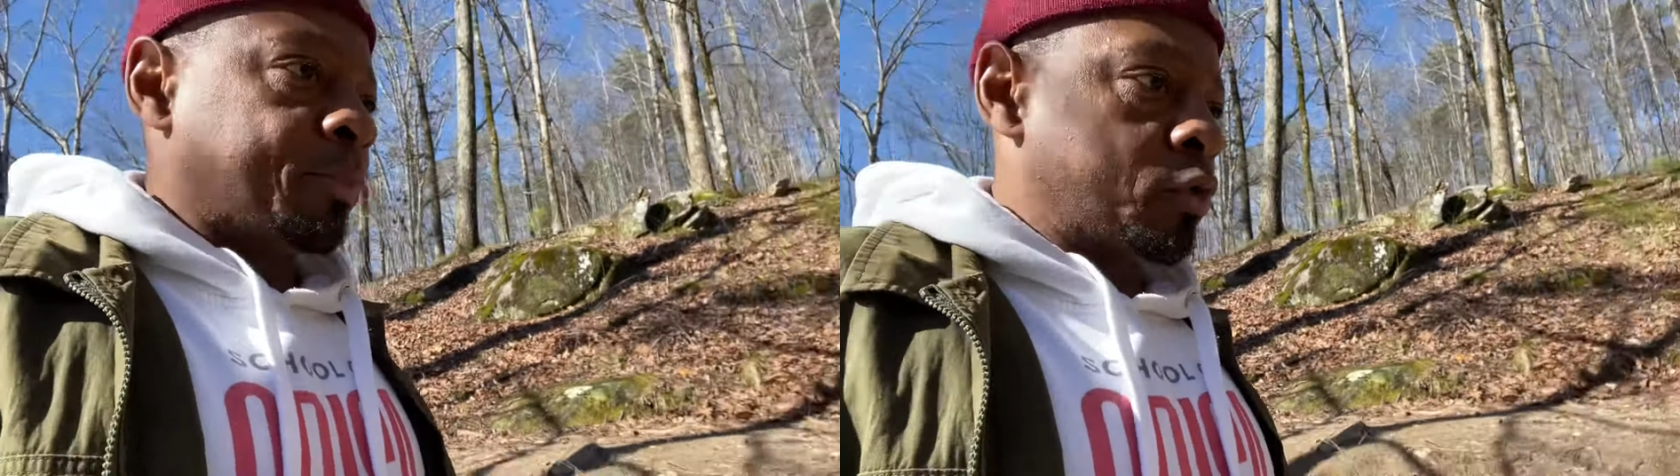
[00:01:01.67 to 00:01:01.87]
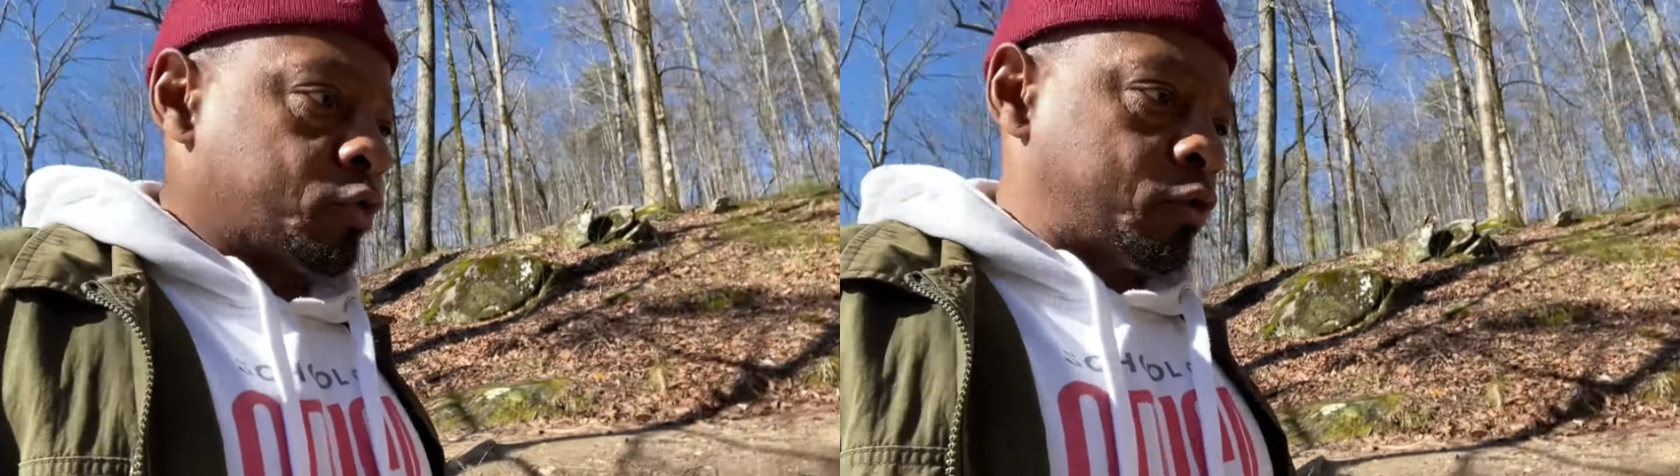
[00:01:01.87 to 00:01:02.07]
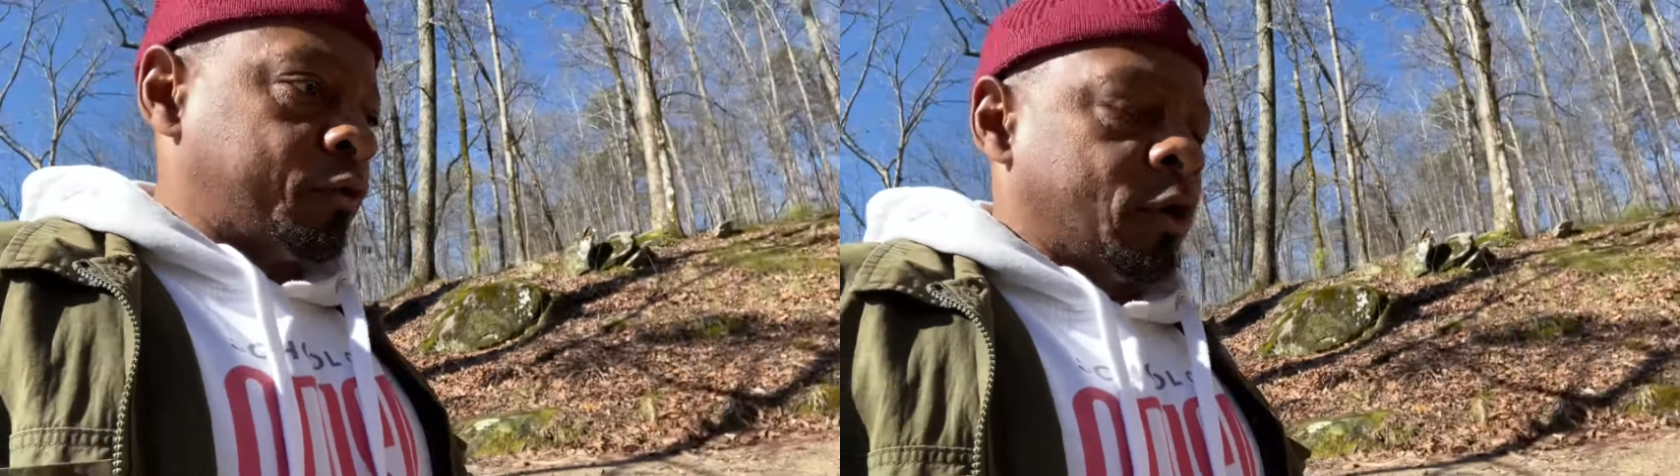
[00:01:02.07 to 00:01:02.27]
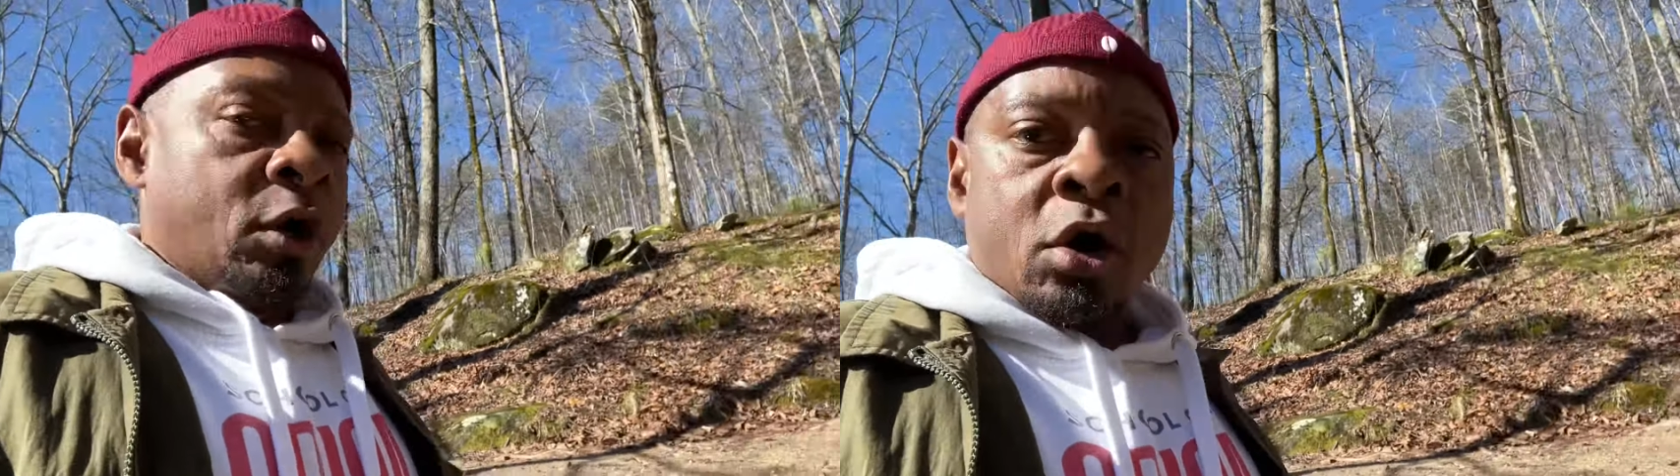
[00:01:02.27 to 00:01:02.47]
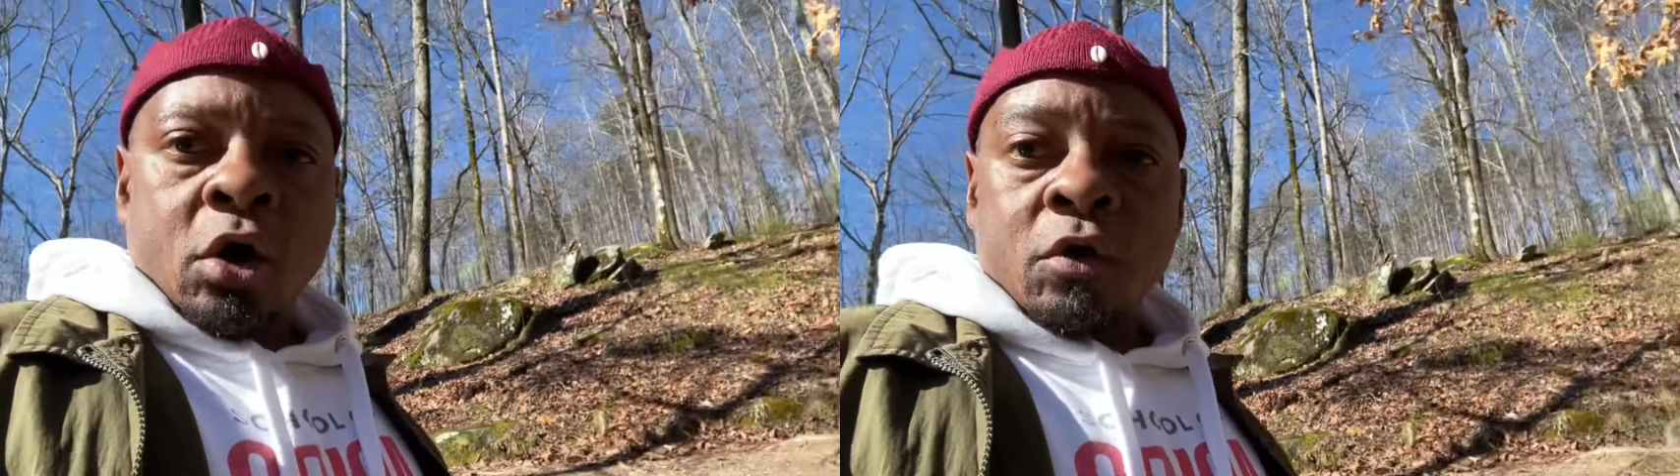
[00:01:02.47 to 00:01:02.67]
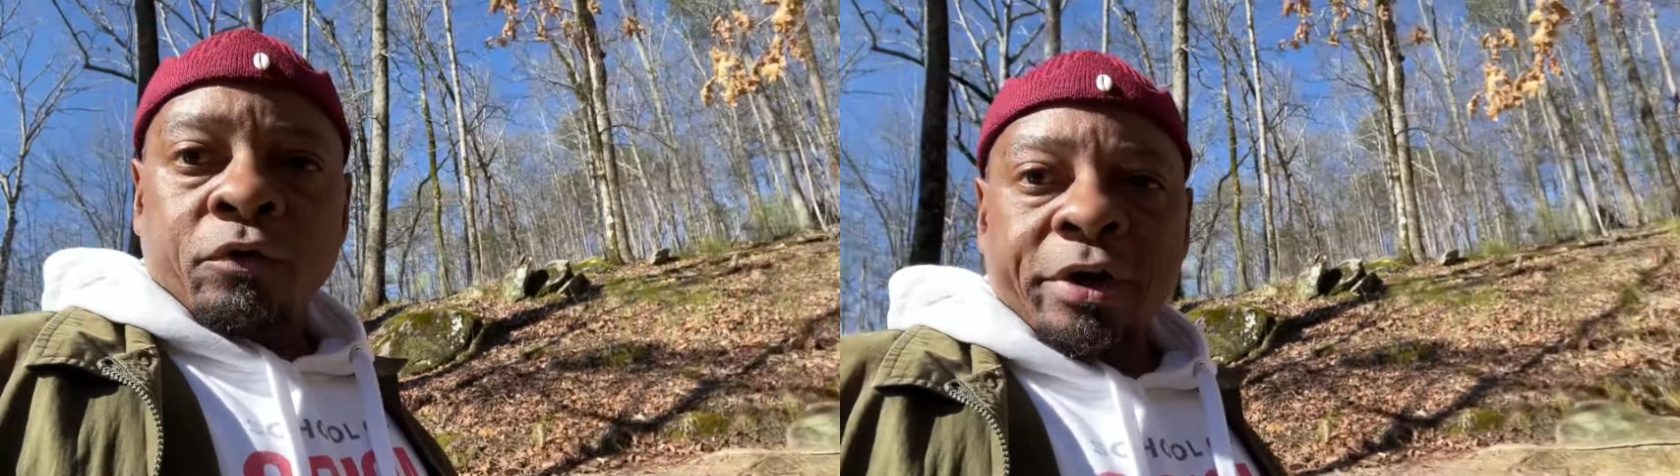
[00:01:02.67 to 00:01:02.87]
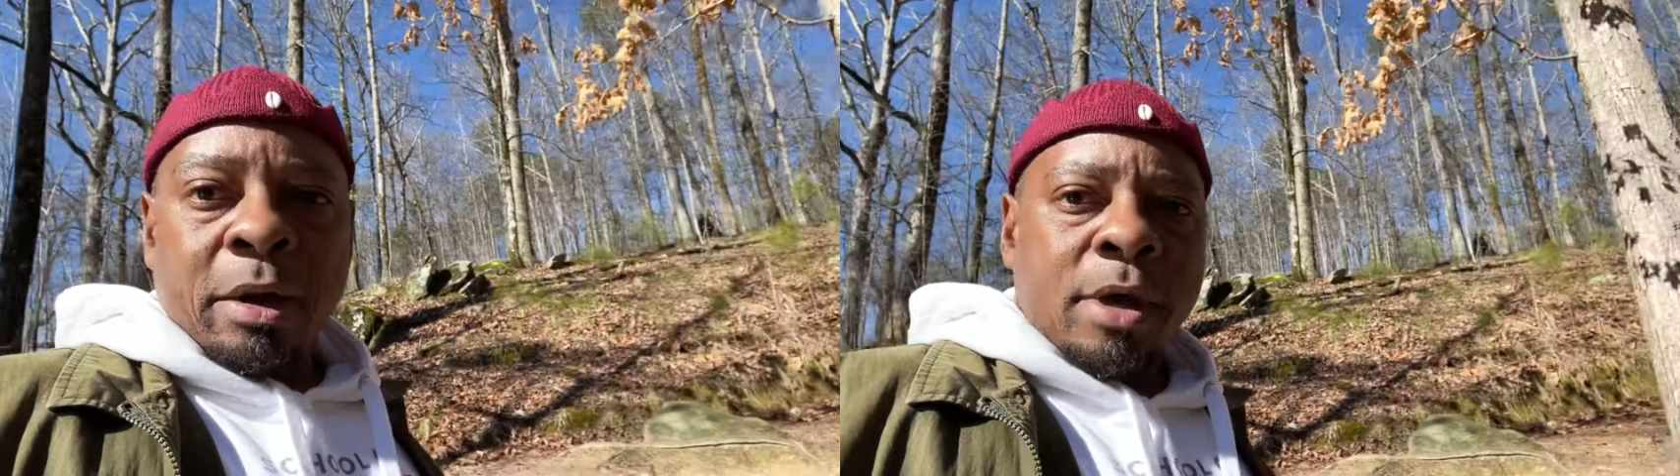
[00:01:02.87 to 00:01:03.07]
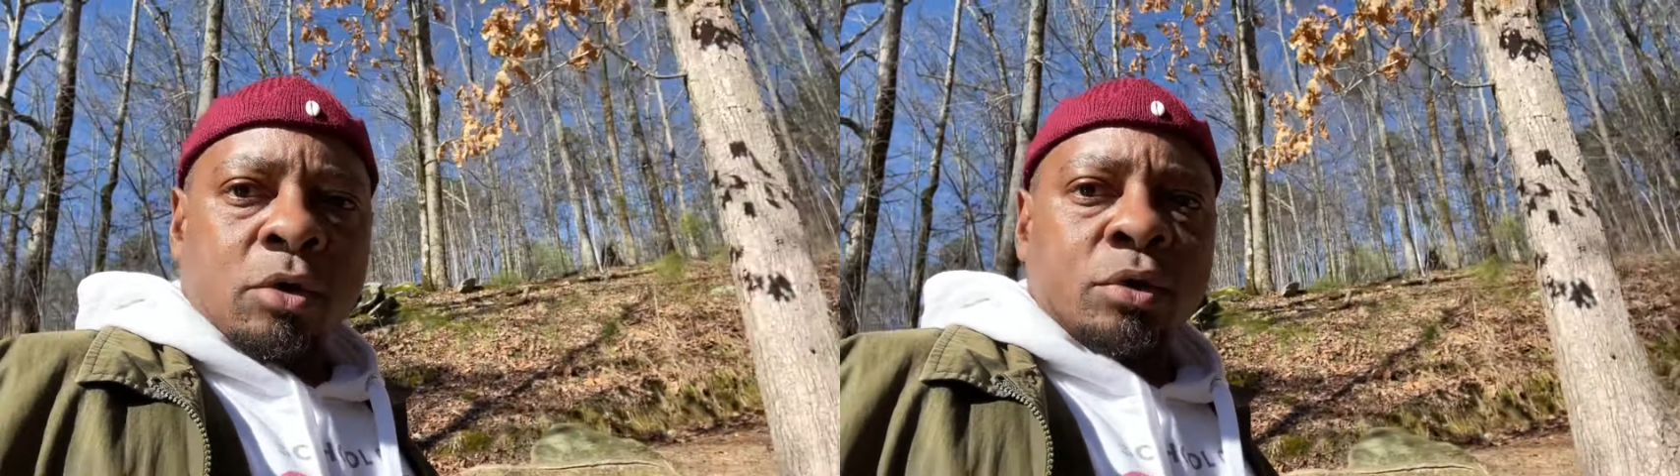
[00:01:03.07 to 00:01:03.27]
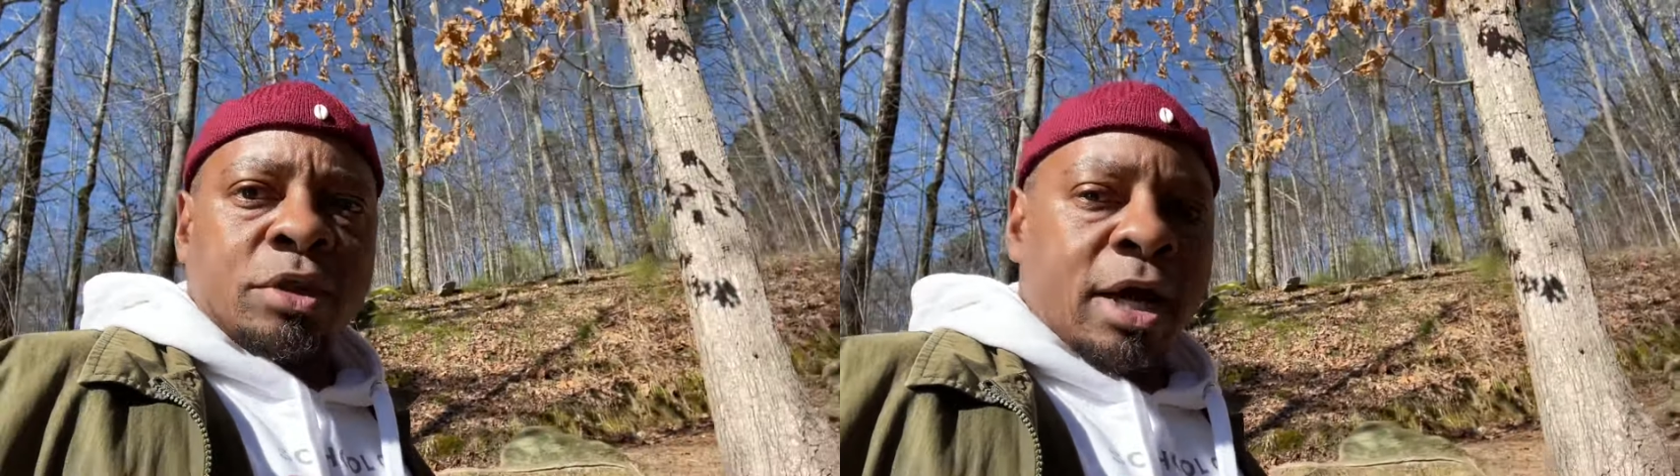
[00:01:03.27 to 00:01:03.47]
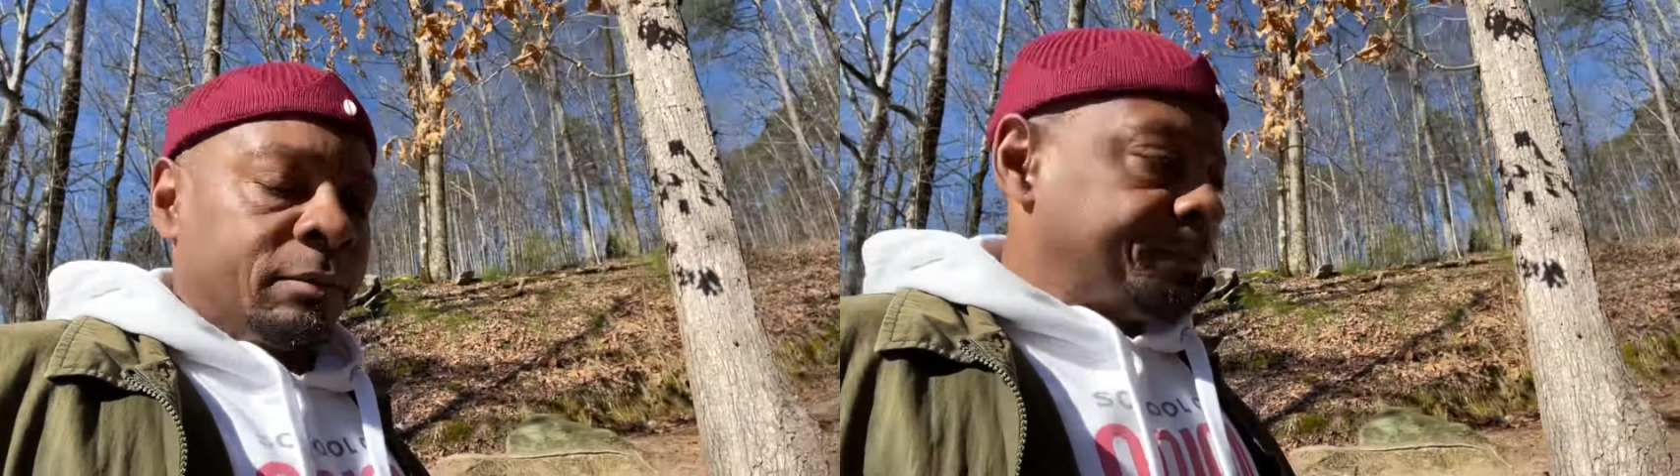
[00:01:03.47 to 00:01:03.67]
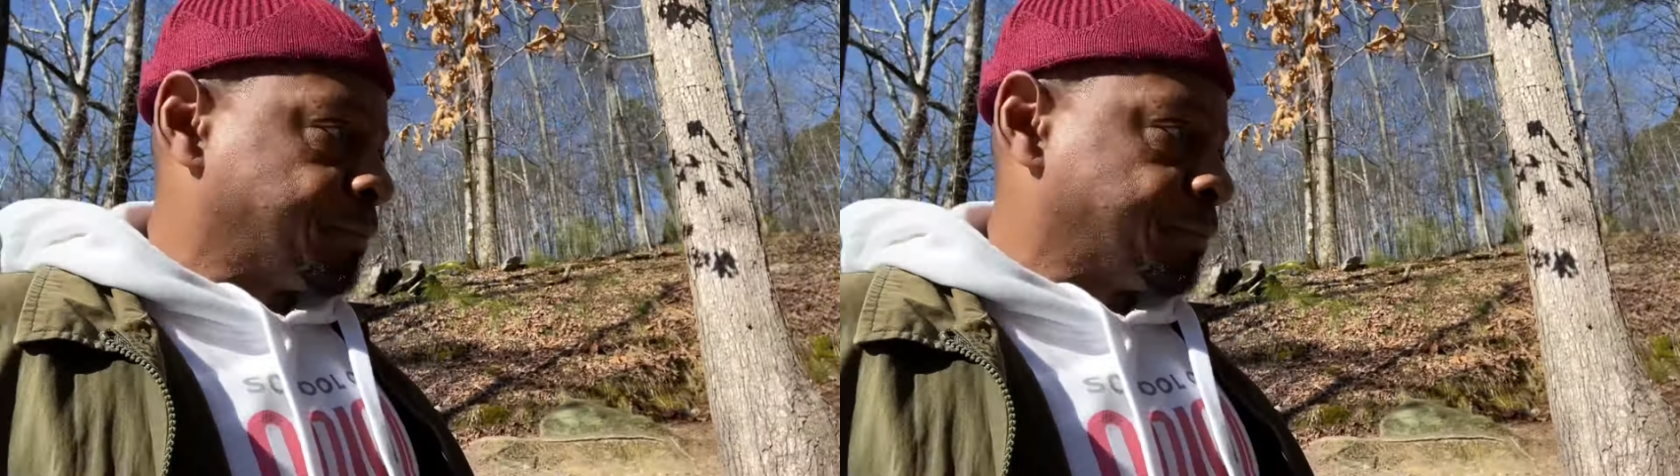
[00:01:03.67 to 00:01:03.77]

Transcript: prove over in Abeokuta.